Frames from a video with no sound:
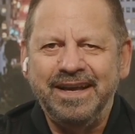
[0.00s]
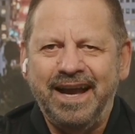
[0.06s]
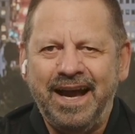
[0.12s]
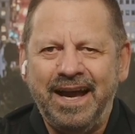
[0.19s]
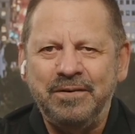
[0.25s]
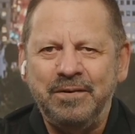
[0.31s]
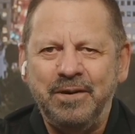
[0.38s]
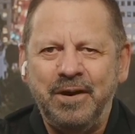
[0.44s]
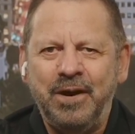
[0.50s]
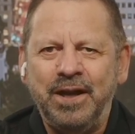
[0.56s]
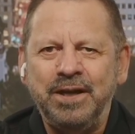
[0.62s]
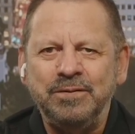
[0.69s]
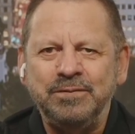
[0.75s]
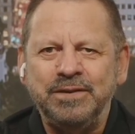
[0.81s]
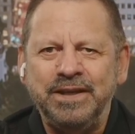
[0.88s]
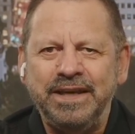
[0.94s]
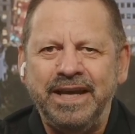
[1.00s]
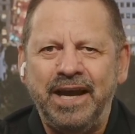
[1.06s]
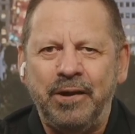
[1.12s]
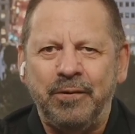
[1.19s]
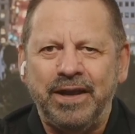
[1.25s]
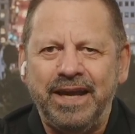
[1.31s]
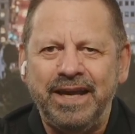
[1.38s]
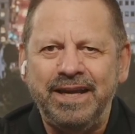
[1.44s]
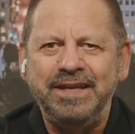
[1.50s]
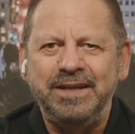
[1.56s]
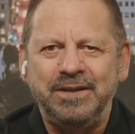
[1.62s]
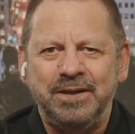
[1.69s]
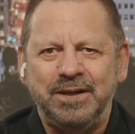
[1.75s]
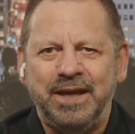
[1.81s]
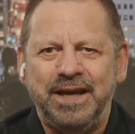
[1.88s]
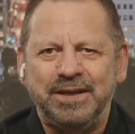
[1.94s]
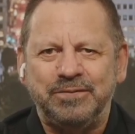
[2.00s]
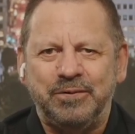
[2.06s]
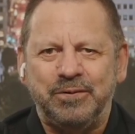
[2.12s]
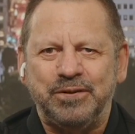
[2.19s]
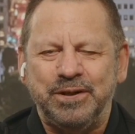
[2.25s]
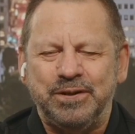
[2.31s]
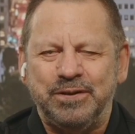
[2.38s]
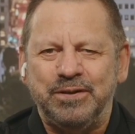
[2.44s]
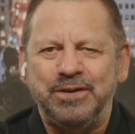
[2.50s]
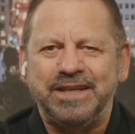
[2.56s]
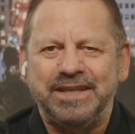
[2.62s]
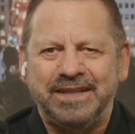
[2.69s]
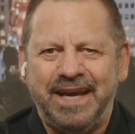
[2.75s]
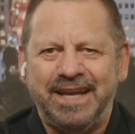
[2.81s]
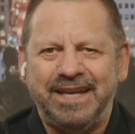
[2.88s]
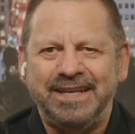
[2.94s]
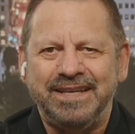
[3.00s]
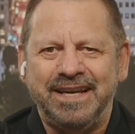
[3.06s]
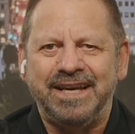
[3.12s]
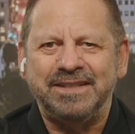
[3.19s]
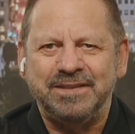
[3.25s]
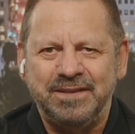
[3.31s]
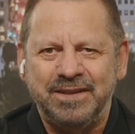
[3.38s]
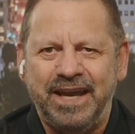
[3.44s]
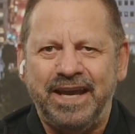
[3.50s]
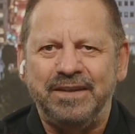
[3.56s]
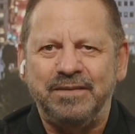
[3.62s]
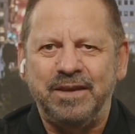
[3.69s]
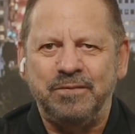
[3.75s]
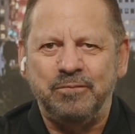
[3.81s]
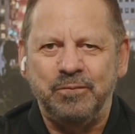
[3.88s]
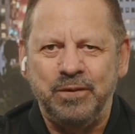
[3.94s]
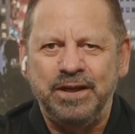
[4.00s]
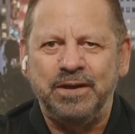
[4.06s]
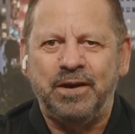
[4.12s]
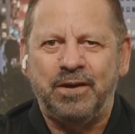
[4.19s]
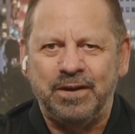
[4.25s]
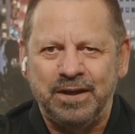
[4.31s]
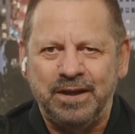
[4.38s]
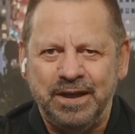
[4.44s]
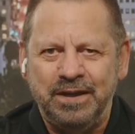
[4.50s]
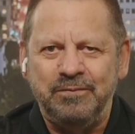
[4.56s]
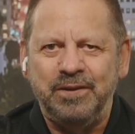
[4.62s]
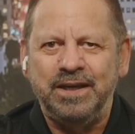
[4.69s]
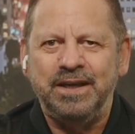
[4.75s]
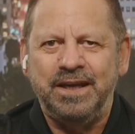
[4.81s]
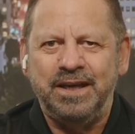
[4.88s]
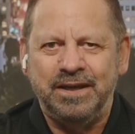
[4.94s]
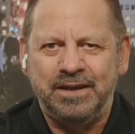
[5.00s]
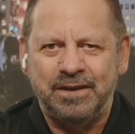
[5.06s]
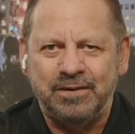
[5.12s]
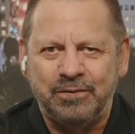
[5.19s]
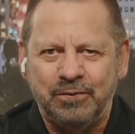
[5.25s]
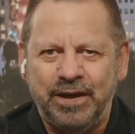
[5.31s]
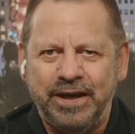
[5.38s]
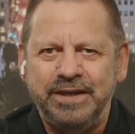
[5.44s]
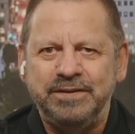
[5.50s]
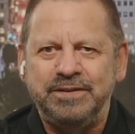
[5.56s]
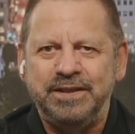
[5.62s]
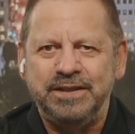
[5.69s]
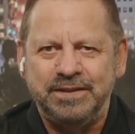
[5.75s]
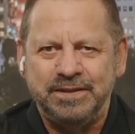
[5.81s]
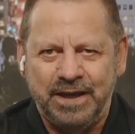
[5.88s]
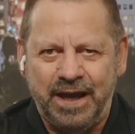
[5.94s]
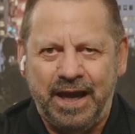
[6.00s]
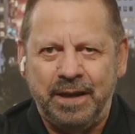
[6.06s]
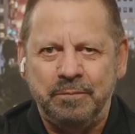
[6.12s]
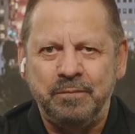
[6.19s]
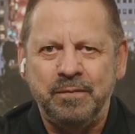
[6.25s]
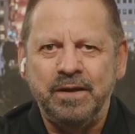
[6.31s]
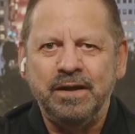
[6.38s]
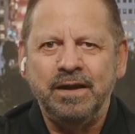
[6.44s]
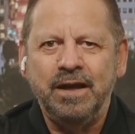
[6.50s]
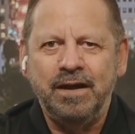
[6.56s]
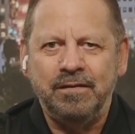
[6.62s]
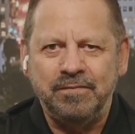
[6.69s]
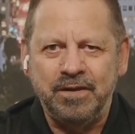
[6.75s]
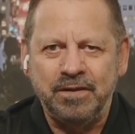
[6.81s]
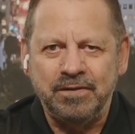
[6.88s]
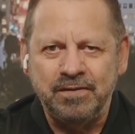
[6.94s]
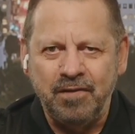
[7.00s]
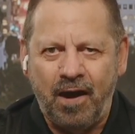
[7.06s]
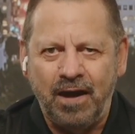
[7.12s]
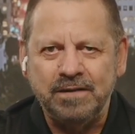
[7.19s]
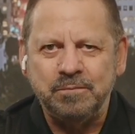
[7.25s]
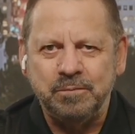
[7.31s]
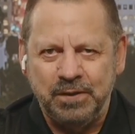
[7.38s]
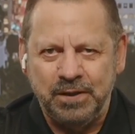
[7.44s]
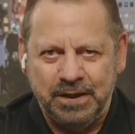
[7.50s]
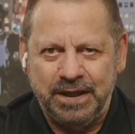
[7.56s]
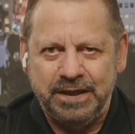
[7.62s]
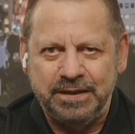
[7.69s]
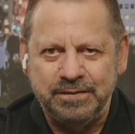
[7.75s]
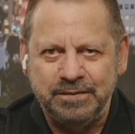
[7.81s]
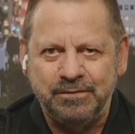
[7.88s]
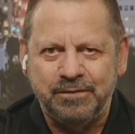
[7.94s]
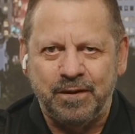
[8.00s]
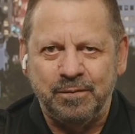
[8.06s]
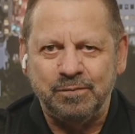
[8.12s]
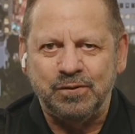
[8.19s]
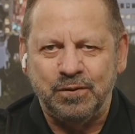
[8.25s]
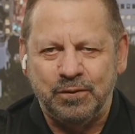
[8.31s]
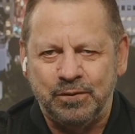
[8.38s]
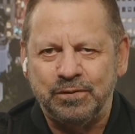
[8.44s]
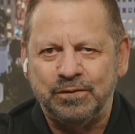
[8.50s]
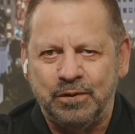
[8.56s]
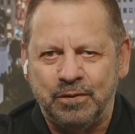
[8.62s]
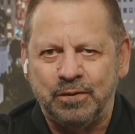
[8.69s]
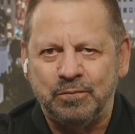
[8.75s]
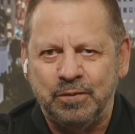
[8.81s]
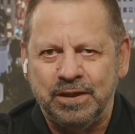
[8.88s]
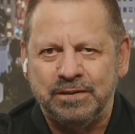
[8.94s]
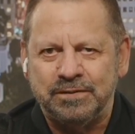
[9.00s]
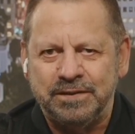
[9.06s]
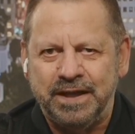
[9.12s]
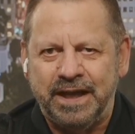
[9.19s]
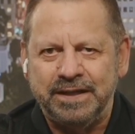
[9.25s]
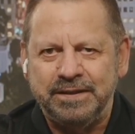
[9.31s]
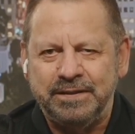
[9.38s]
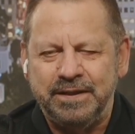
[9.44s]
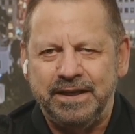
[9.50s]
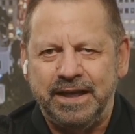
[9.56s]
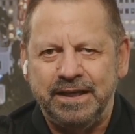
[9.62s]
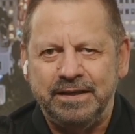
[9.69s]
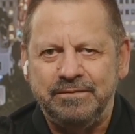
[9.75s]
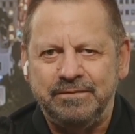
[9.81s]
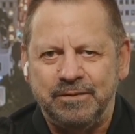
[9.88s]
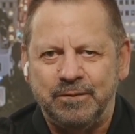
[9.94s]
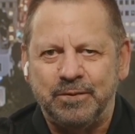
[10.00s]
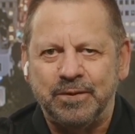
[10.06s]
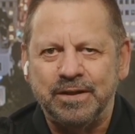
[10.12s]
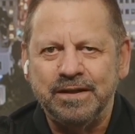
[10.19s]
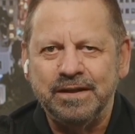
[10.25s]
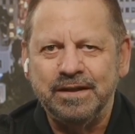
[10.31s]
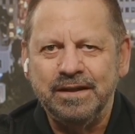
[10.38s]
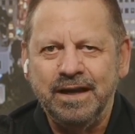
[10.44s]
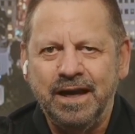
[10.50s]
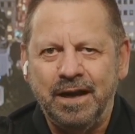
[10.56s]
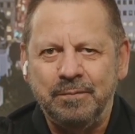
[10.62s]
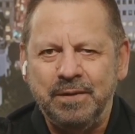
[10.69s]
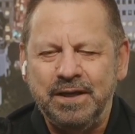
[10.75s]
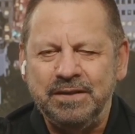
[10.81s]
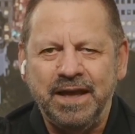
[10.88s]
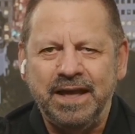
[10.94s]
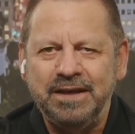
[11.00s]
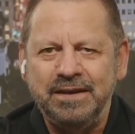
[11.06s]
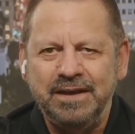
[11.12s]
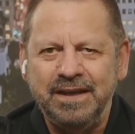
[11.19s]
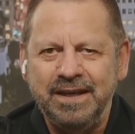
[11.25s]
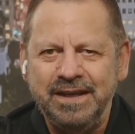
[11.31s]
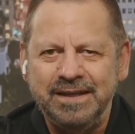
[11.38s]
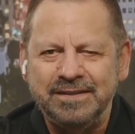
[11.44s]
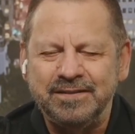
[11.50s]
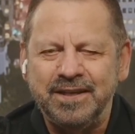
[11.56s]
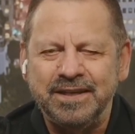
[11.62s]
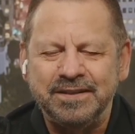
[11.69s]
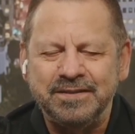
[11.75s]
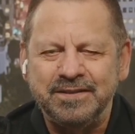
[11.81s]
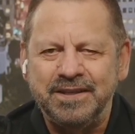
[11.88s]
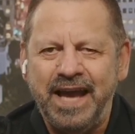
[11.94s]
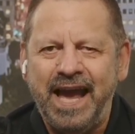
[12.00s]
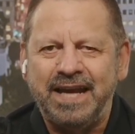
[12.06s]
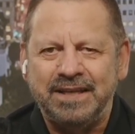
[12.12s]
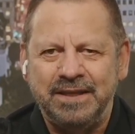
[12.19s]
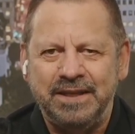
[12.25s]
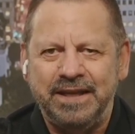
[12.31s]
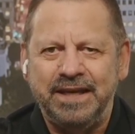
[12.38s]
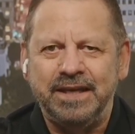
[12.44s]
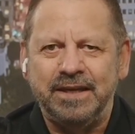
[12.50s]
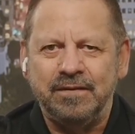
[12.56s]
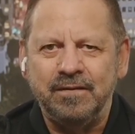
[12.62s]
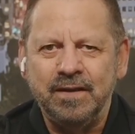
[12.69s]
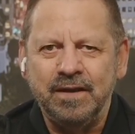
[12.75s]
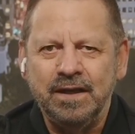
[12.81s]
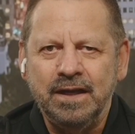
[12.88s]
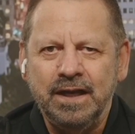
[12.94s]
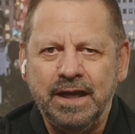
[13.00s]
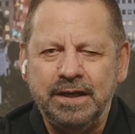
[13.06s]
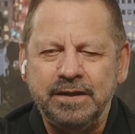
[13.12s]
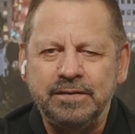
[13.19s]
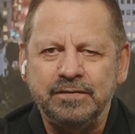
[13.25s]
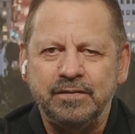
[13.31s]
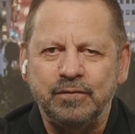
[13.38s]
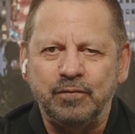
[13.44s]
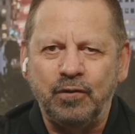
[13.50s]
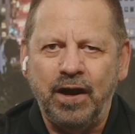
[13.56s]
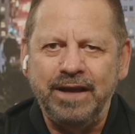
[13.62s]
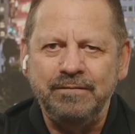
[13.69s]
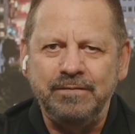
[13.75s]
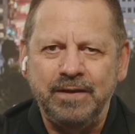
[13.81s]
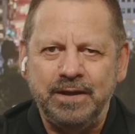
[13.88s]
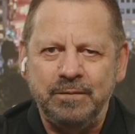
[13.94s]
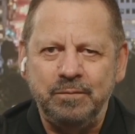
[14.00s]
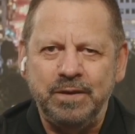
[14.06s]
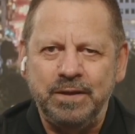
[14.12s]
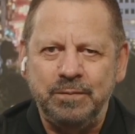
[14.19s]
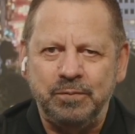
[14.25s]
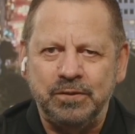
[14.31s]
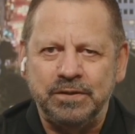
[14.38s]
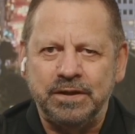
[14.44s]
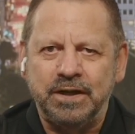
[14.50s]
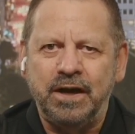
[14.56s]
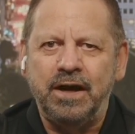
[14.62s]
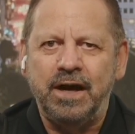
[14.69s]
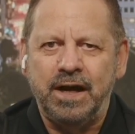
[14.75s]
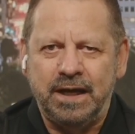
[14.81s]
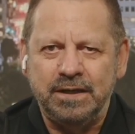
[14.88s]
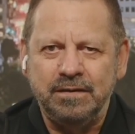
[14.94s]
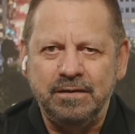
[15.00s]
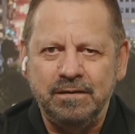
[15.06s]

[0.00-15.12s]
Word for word: I don't, I don't see how any intellectual can look at that and not say that we are living in a crazy time of the thought police from George Orwell's 1984. I mean, that is exactly it and it's driving people to God.